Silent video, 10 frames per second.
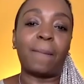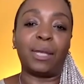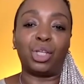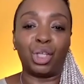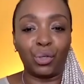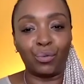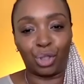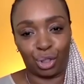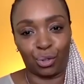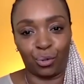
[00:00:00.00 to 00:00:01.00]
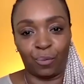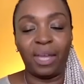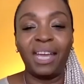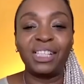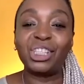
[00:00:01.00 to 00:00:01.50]
and YouTube.
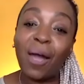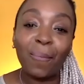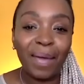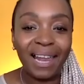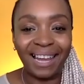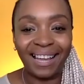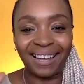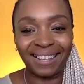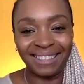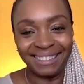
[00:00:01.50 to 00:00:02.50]
Ciao, Bella.